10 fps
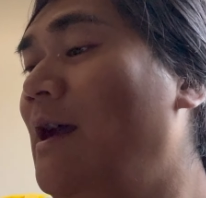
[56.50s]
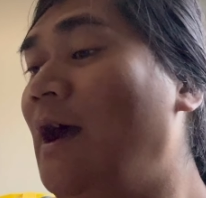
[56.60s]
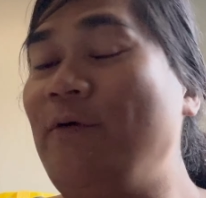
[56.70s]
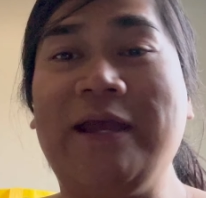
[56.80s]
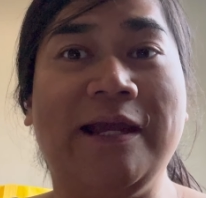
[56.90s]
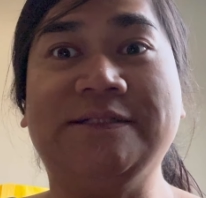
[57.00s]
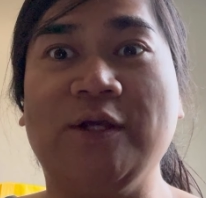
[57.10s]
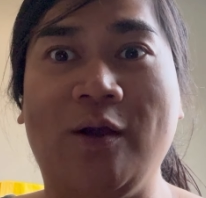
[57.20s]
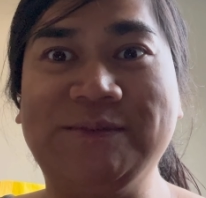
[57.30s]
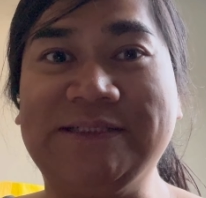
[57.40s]
Okay,
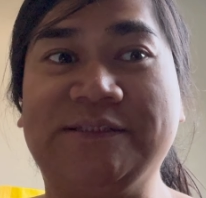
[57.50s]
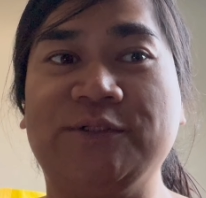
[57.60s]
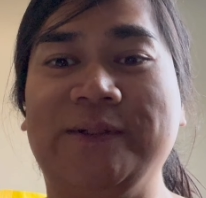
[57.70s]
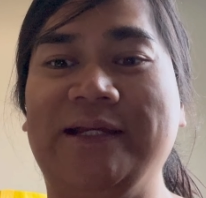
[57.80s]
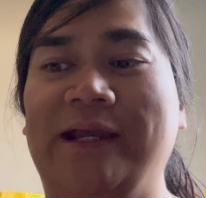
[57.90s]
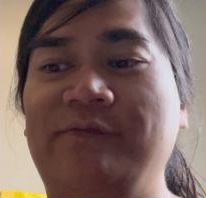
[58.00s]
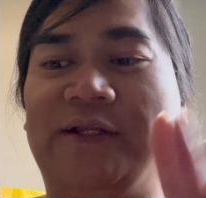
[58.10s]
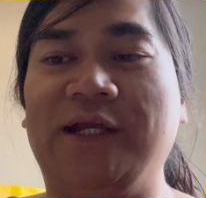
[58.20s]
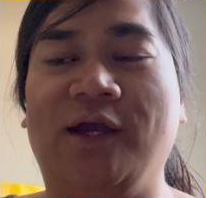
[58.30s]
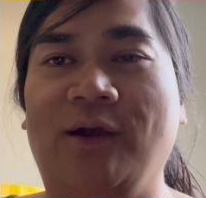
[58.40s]
so I'm just doing a
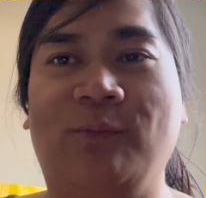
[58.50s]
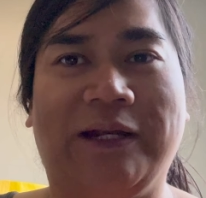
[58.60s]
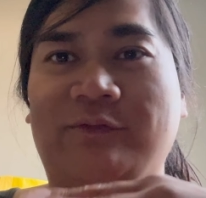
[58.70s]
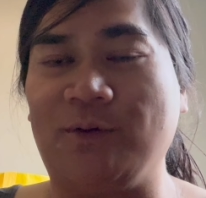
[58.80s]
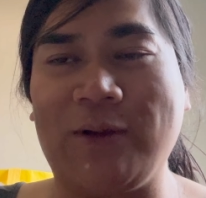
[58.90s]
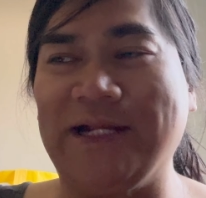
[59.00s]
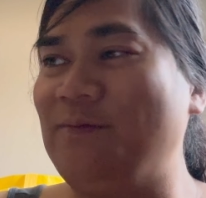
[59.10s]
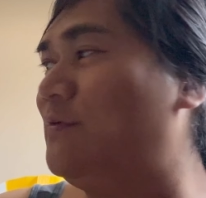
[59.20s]
video, whatever, random